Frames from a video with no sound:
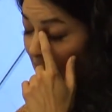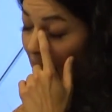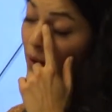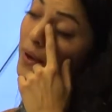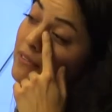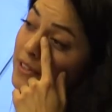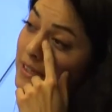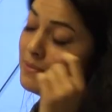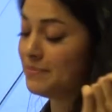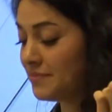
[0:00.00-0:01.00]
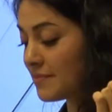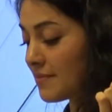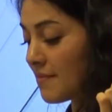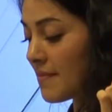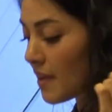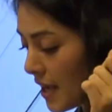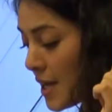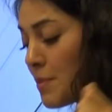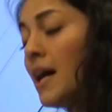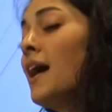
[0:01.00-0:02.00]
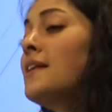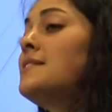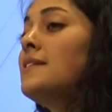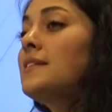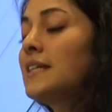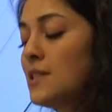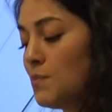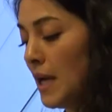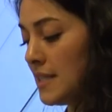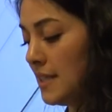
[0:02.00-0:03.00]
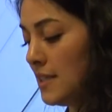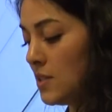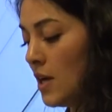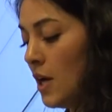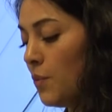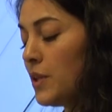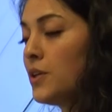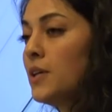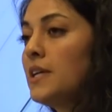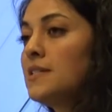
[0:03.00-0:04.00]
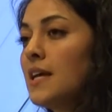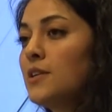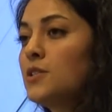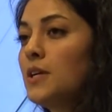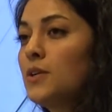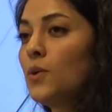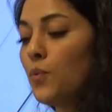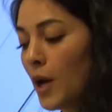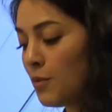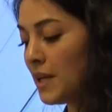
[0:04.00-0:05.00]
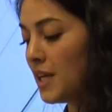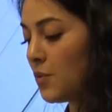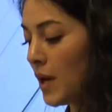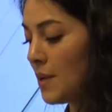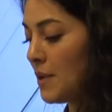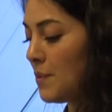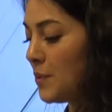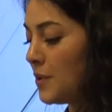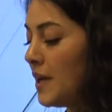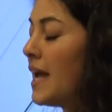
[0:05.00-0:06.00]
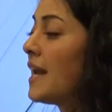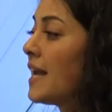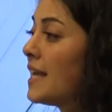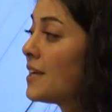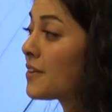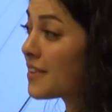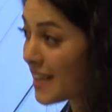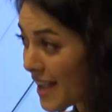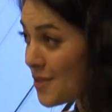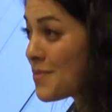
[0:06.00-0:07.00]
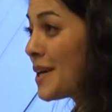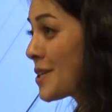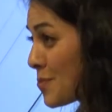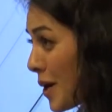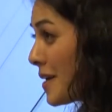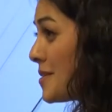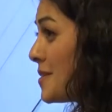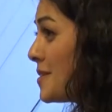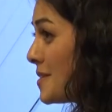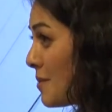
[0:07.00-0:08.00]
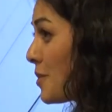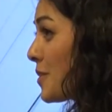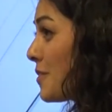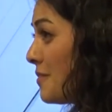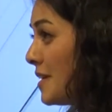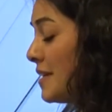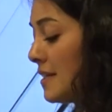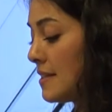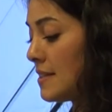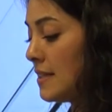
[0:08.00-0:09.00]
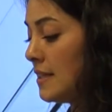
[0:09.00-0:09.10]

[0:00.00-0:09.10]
However, I am constantly in spaces with good-intentioned, well-meaning white people, and I hear them express similar feelings.